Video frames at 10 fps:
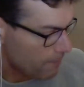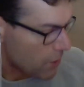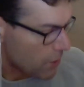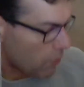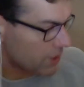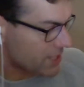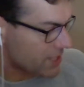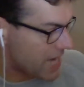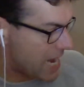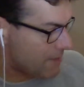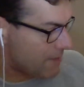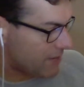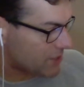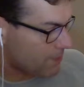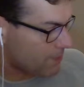What's the name given
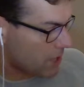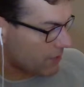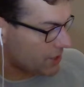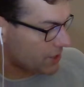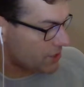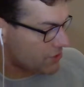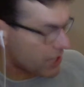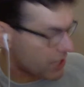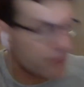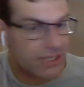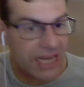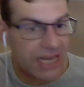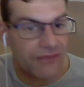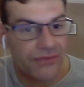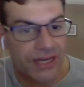to park runners who don't take a
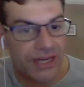finish